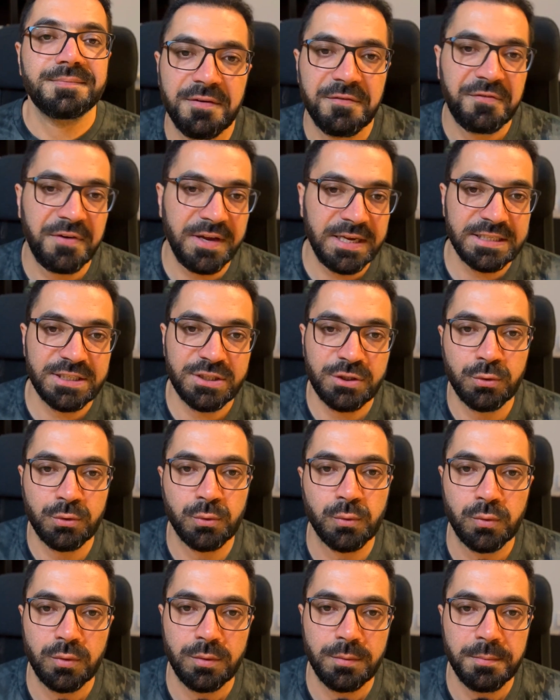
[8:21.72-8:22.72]
Phase
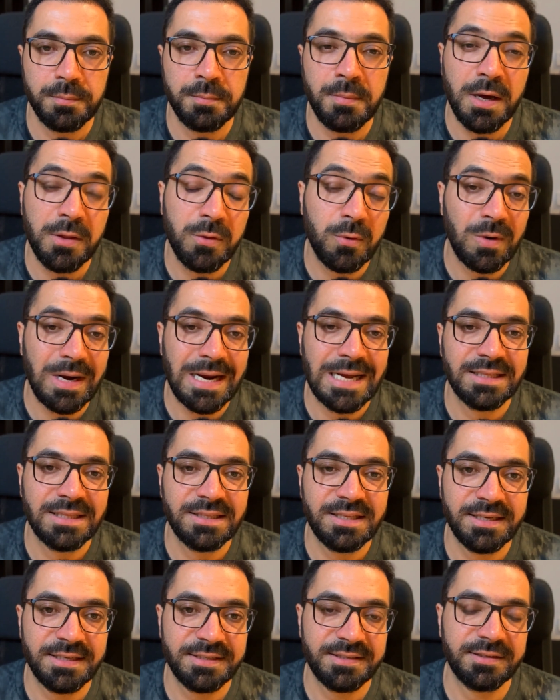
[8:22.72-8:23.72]
2. Model
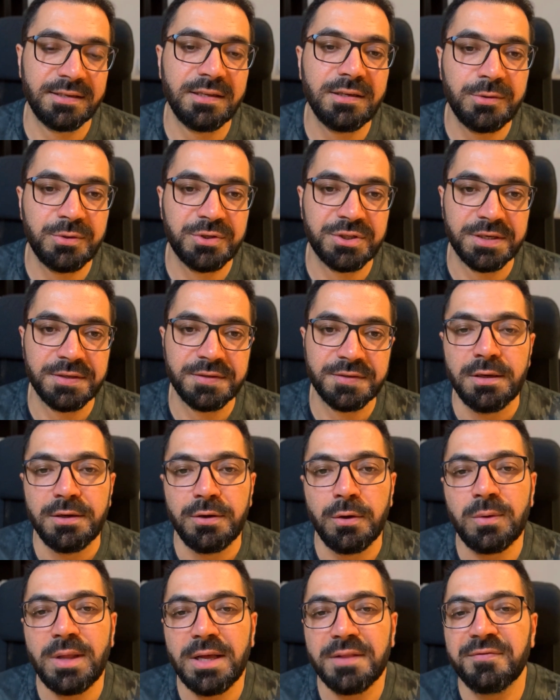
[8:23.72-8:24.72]
and test solutions.
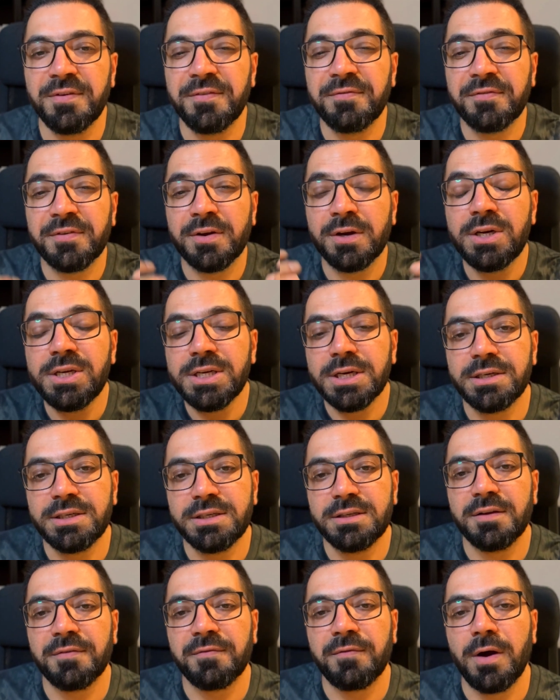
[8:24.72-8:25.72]
Now that we've
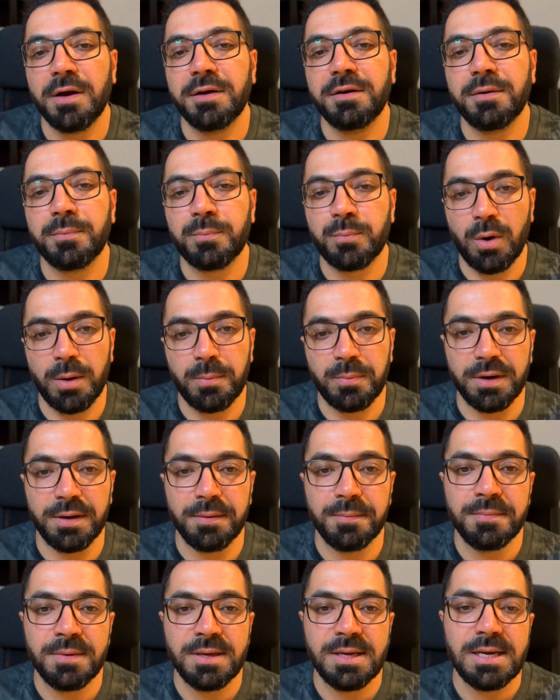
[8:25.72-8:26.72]
clearly defined the
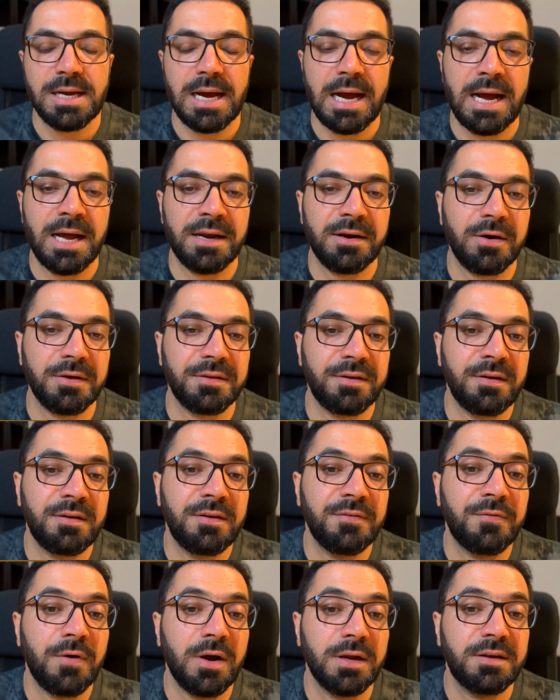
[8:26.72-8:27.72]
problem and
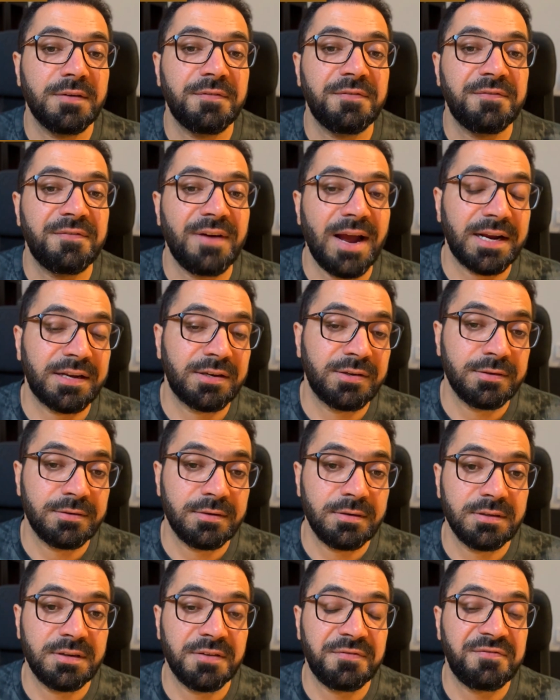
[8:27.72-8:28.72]
identified
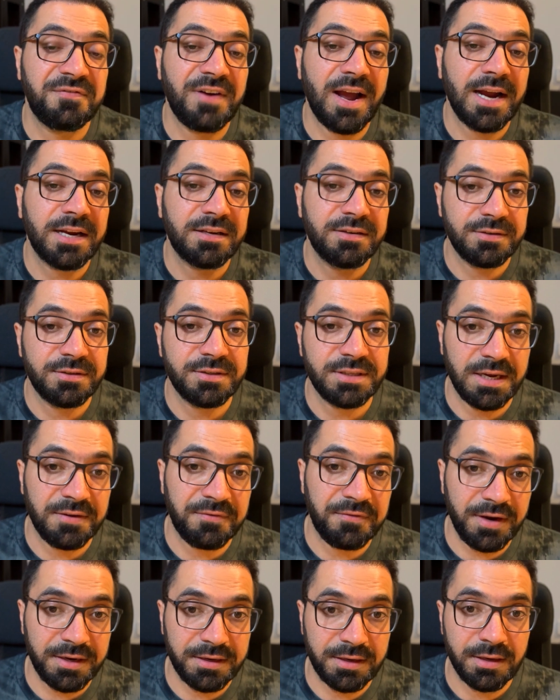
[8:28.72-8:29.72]
the factors
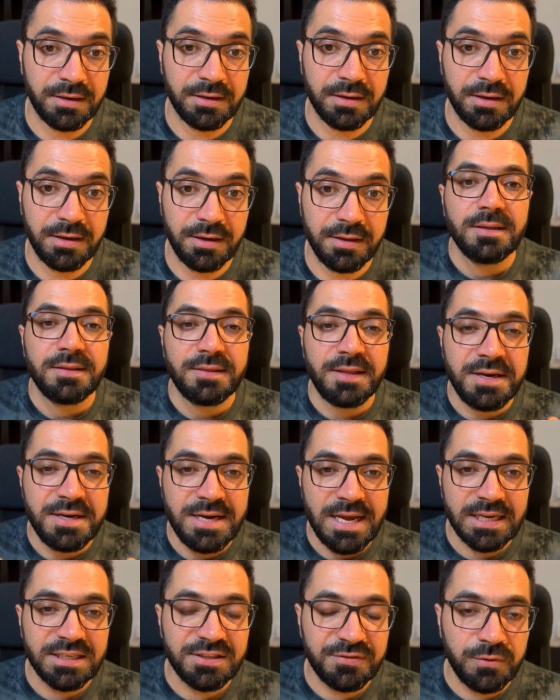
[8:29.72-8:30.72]
affecting it, the
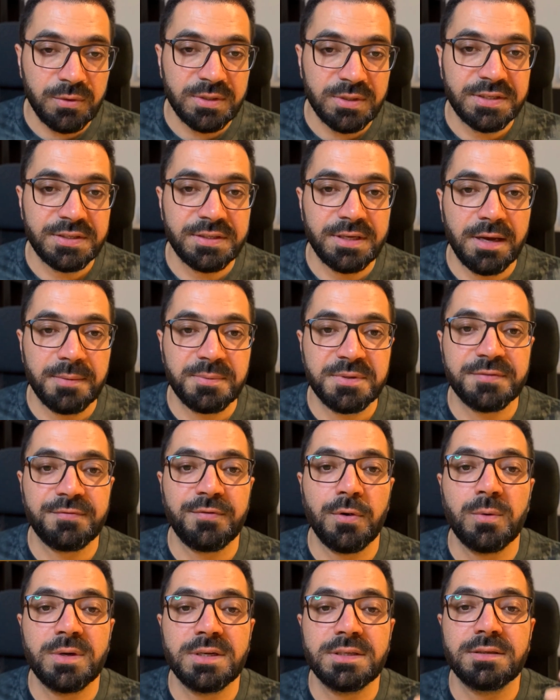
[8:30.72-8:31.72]
next few steps
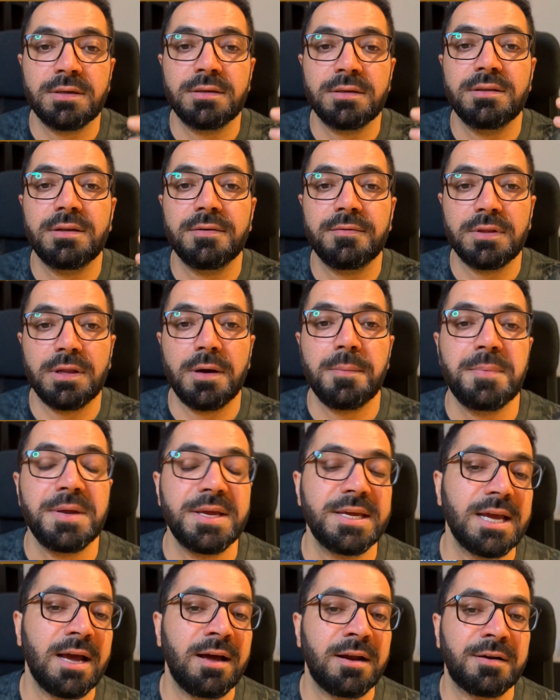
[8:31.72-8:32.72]
focus on
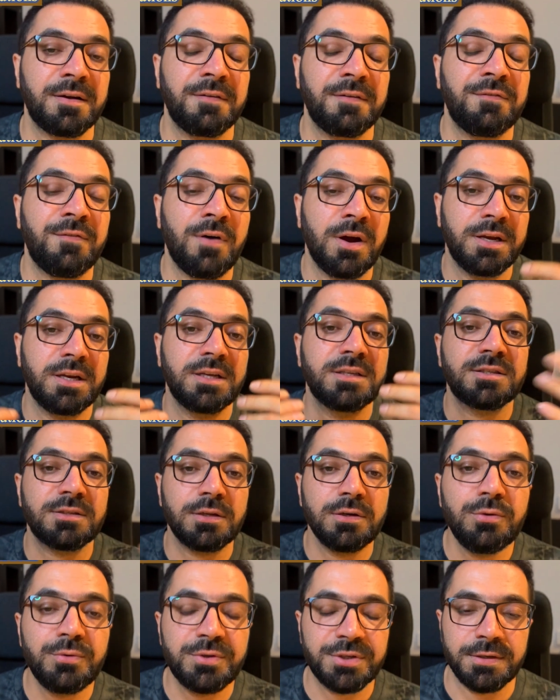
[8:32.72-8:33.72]
developing and refining
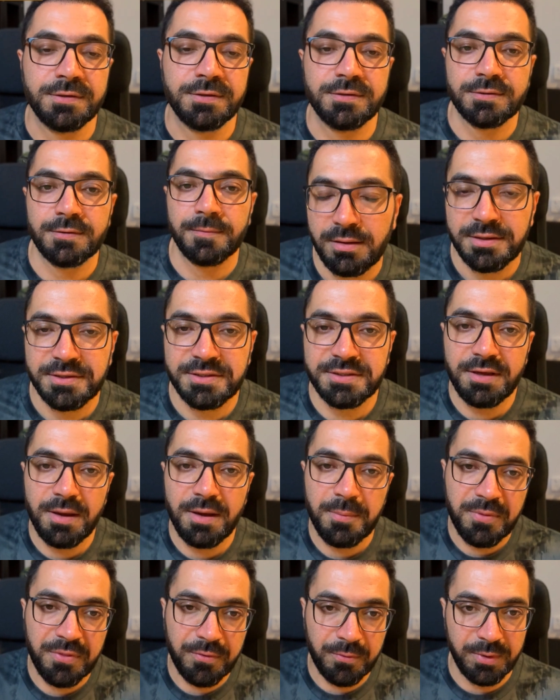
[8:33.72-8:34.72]
solutions.
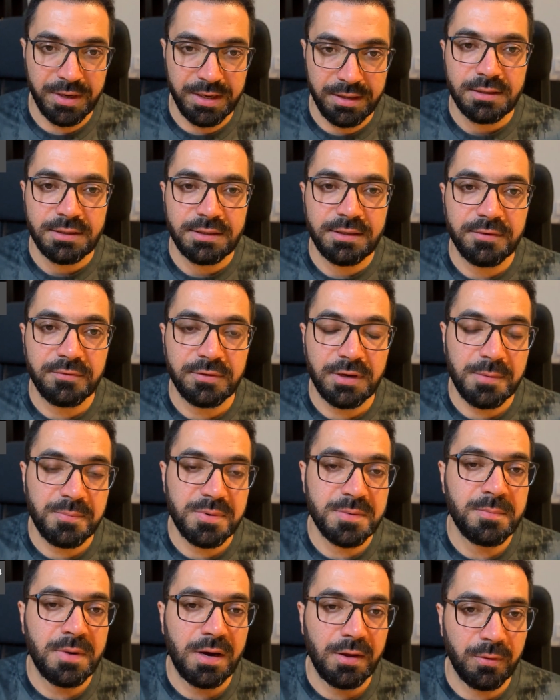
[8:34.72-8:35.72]
Step 3. Develop
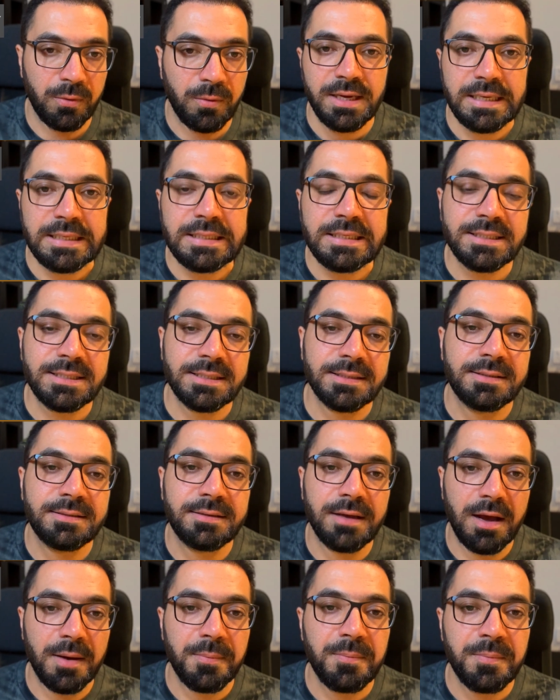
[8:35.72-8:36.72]
a model. In this
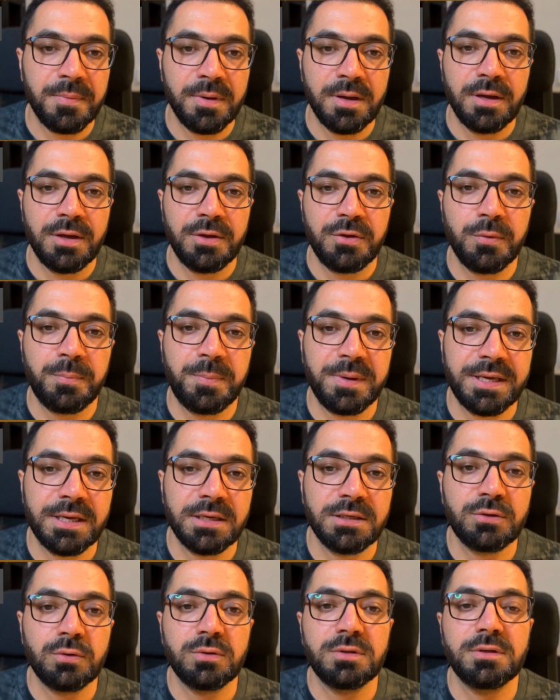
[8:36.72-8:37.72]
step, you
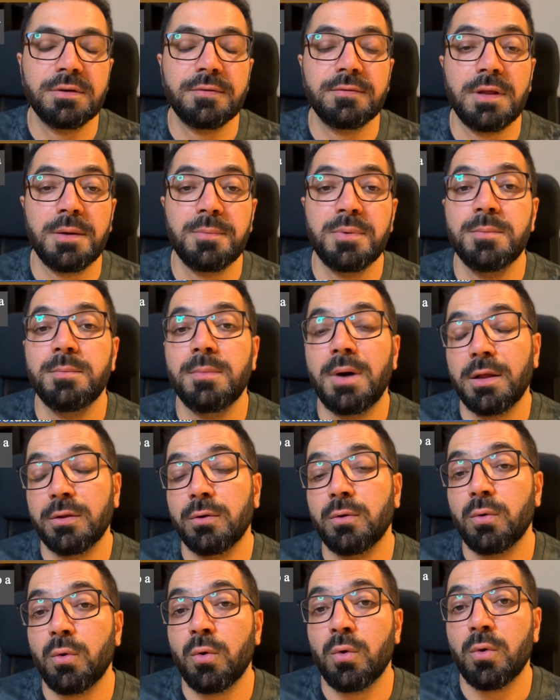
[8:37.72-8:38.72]
begin to develop a
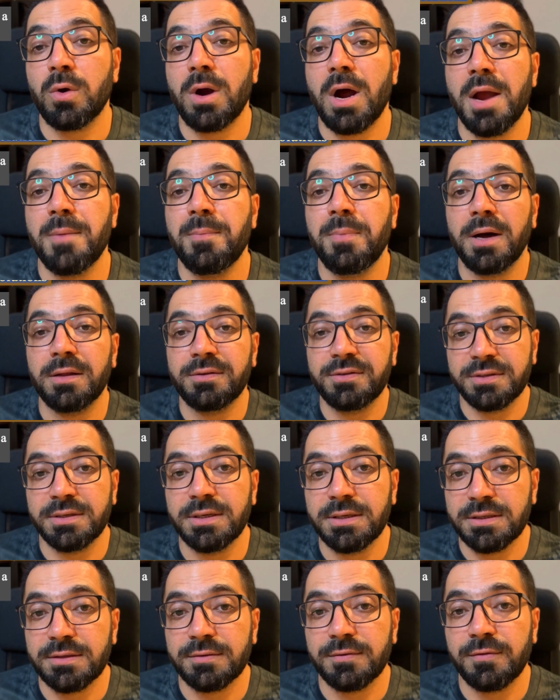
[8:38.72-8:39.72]
model or
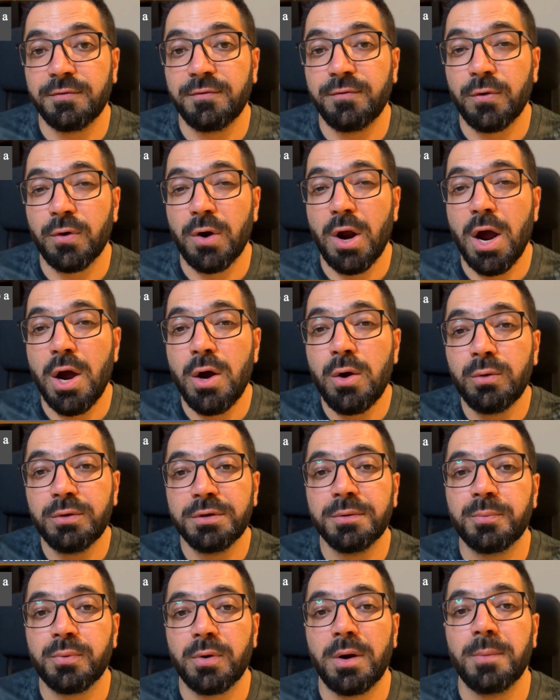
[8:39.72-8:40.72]
hypothesis for how
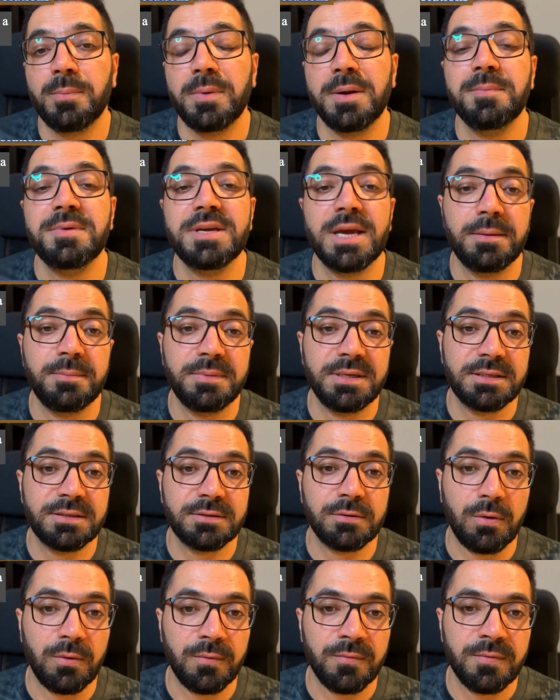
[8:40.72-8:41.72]
the problem can be
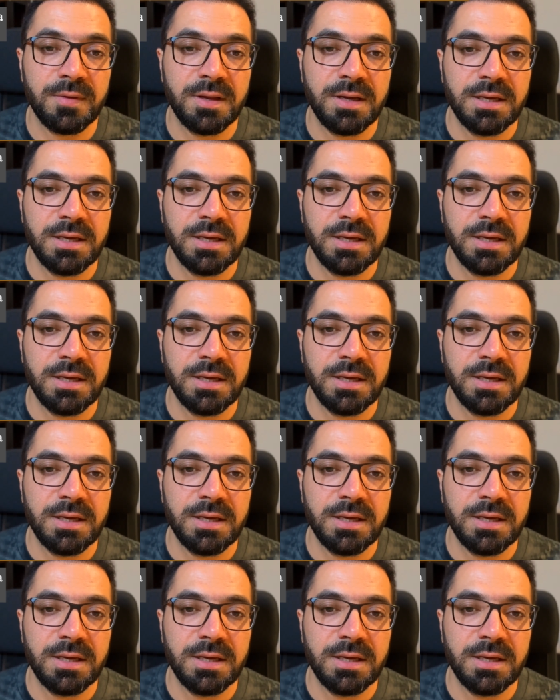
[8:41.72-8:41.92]
solved.